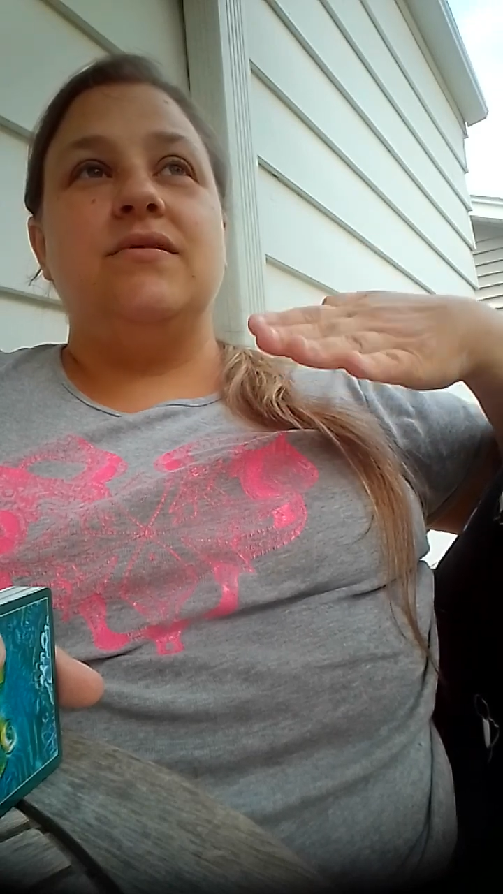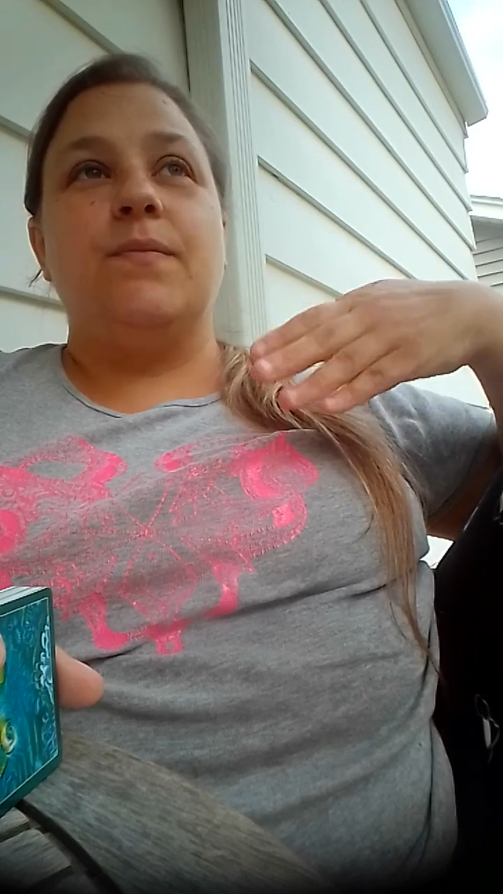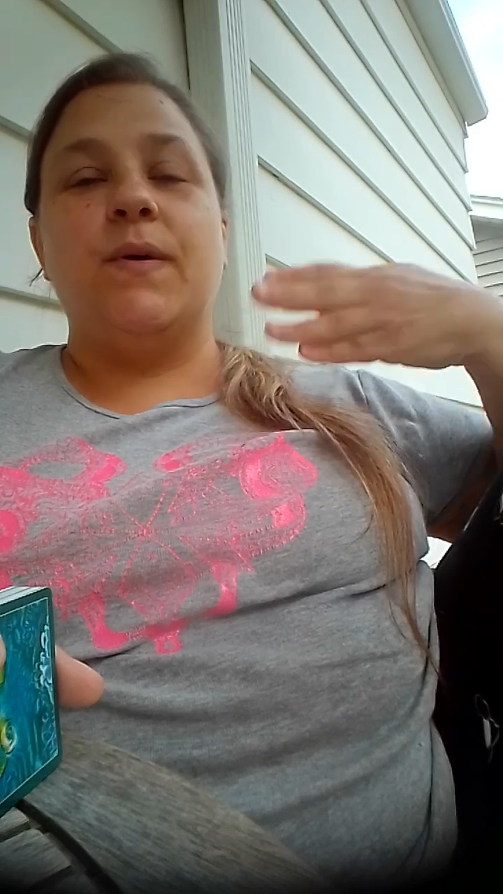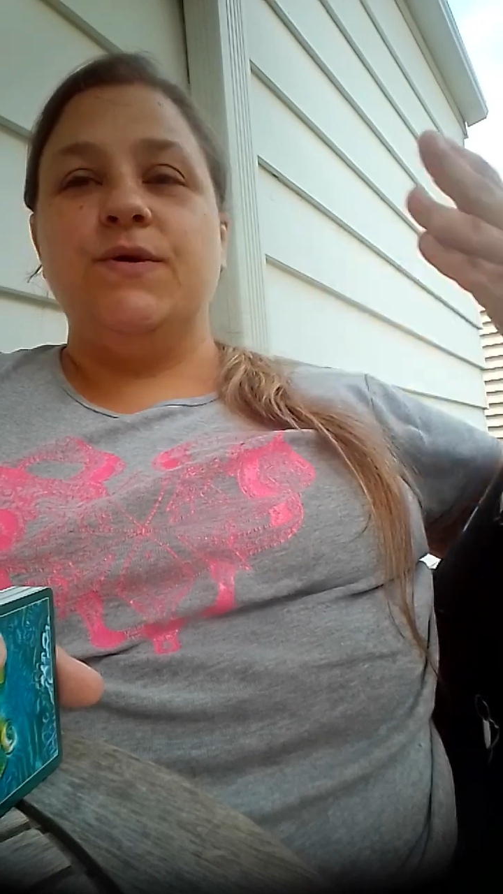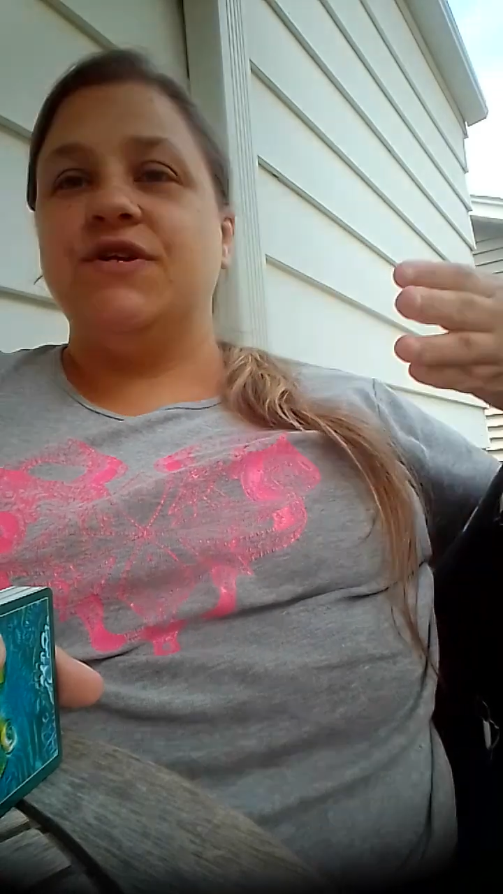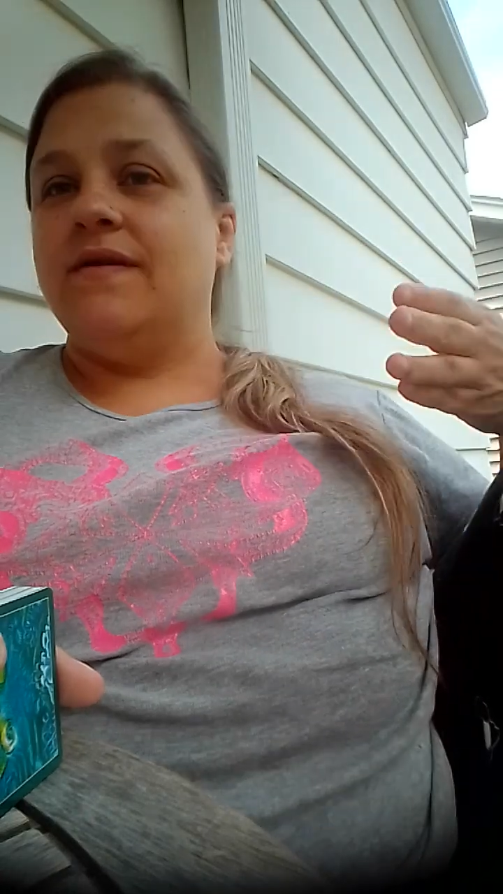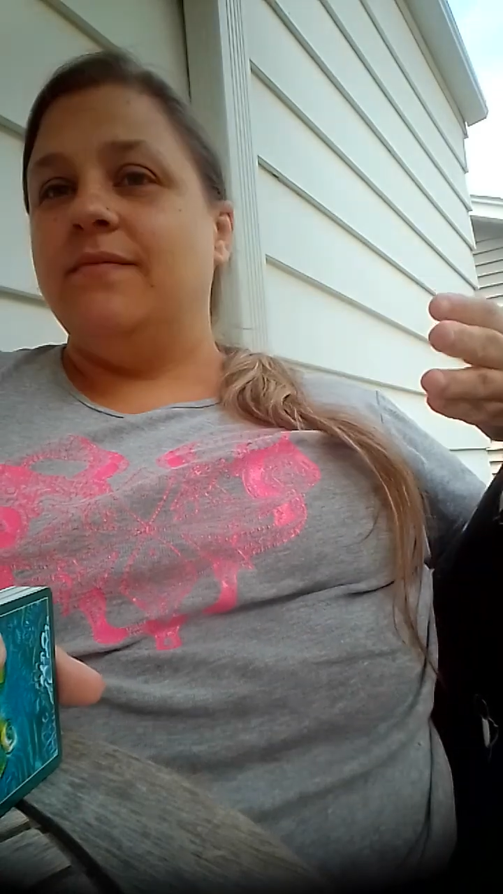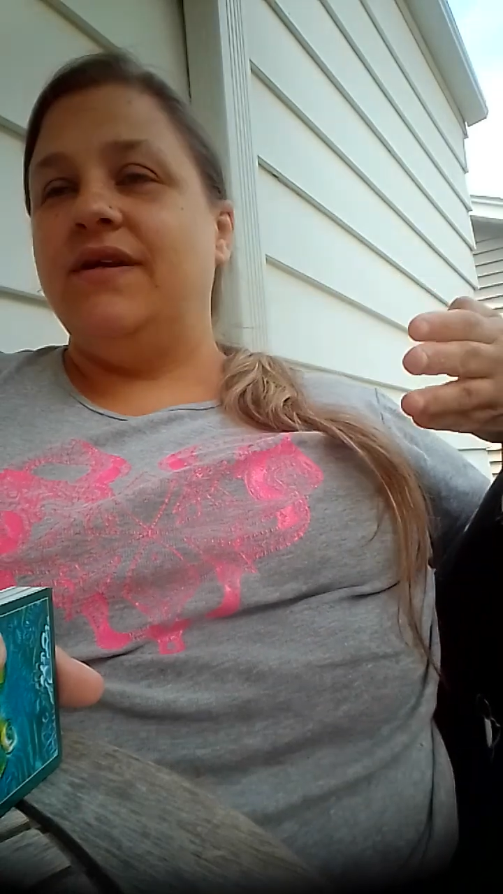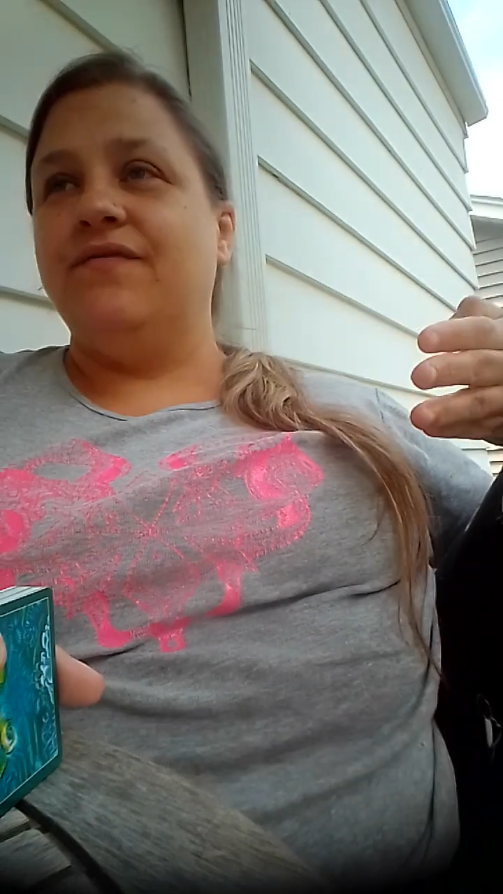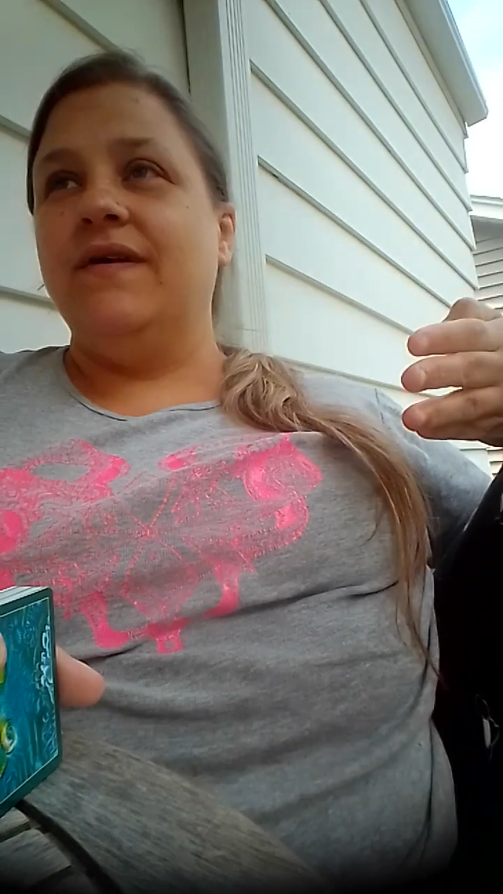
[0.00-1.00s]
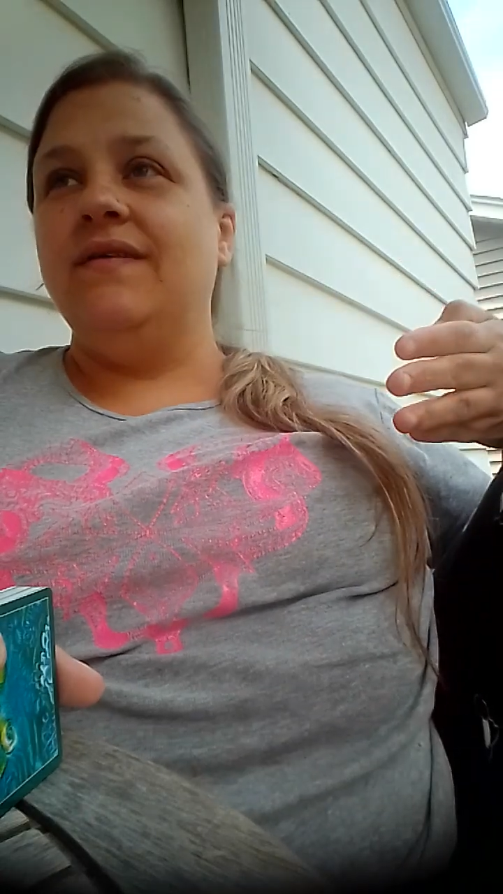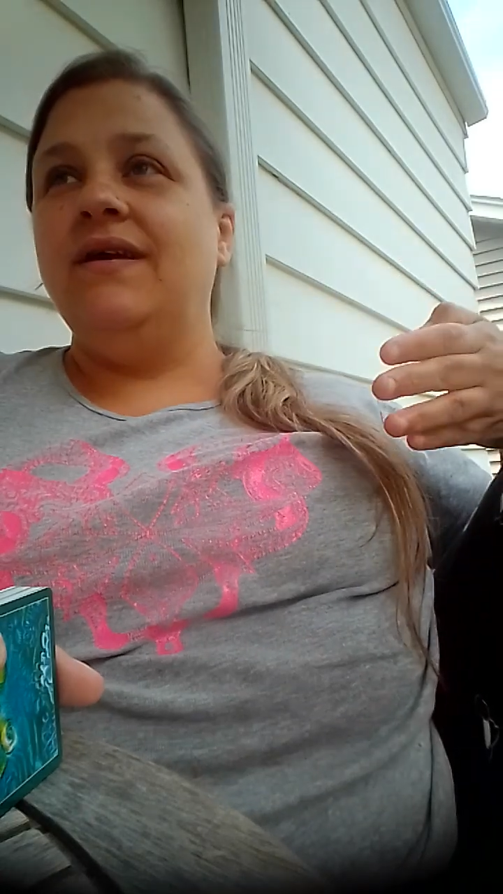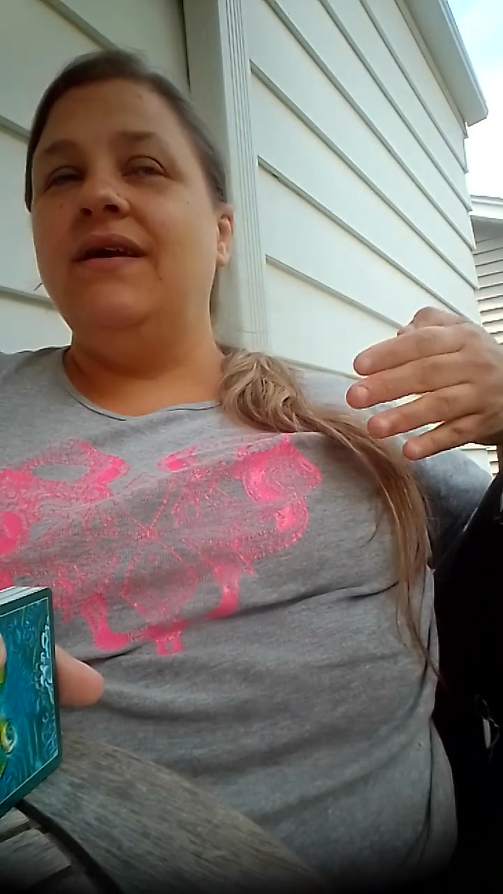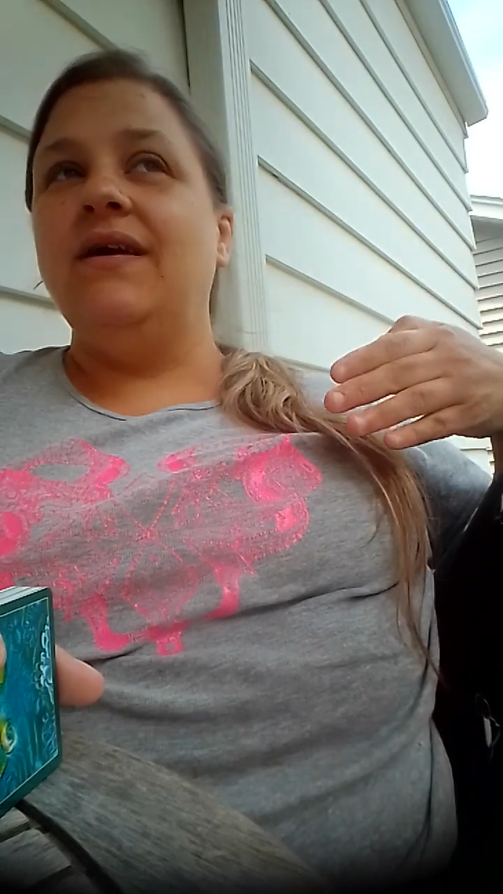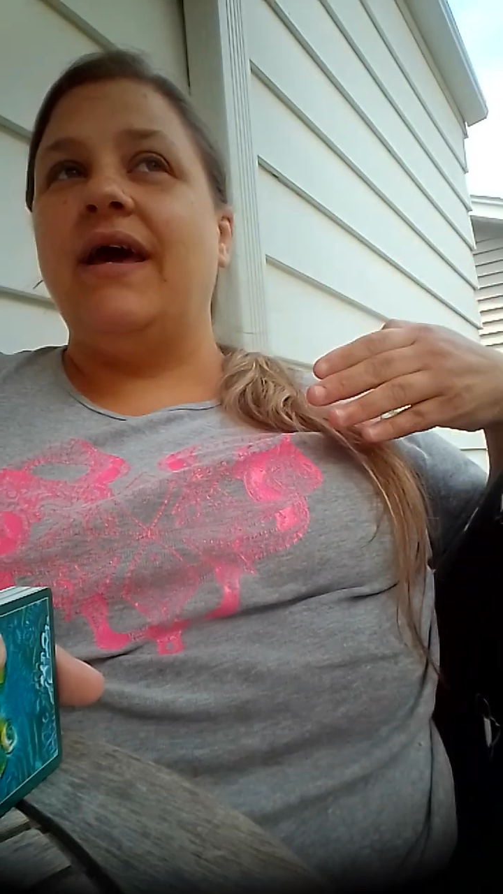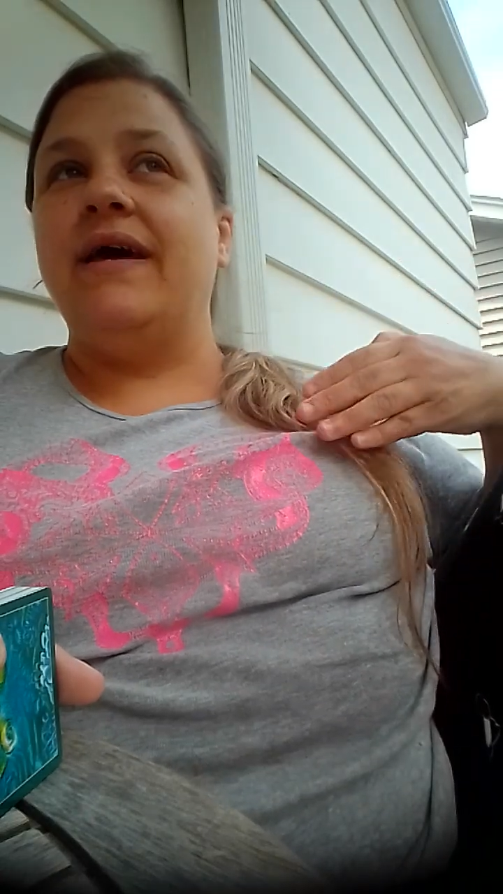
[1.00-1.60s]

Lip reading: approach them differently